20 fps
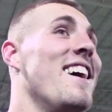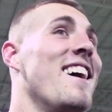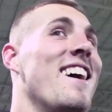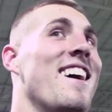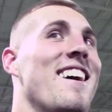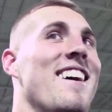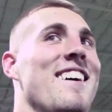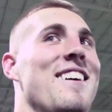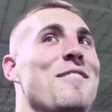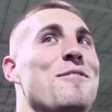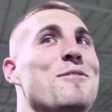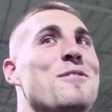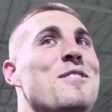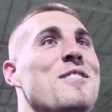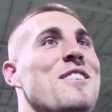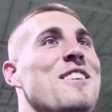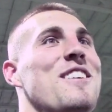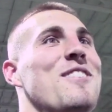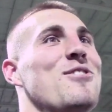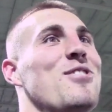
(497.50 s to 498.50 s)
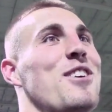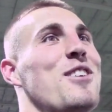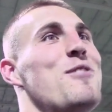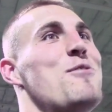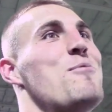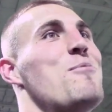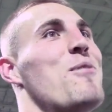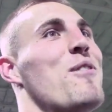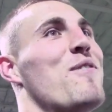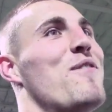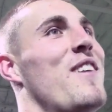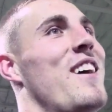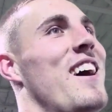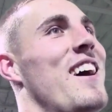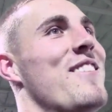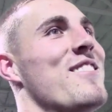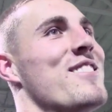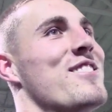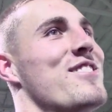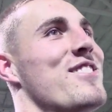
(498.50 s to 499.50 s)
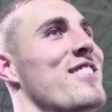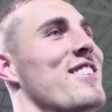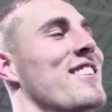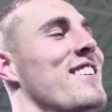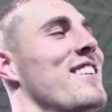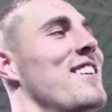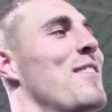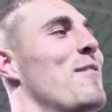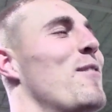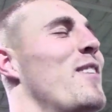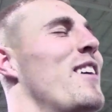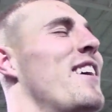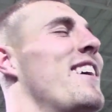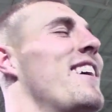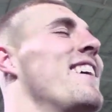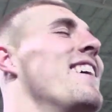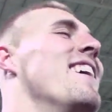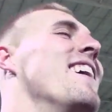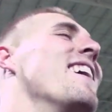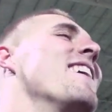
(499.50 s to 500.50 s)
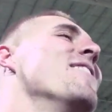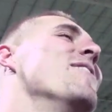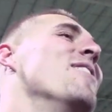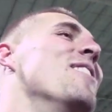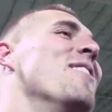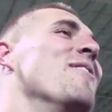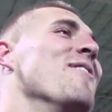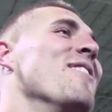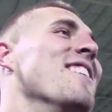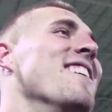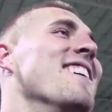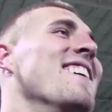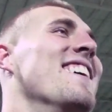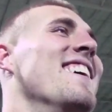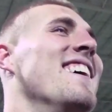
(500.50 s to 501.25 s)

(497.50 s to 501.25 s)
Yeah, he was like, you should wear 5 this year. I'm like, oh, come on, bro.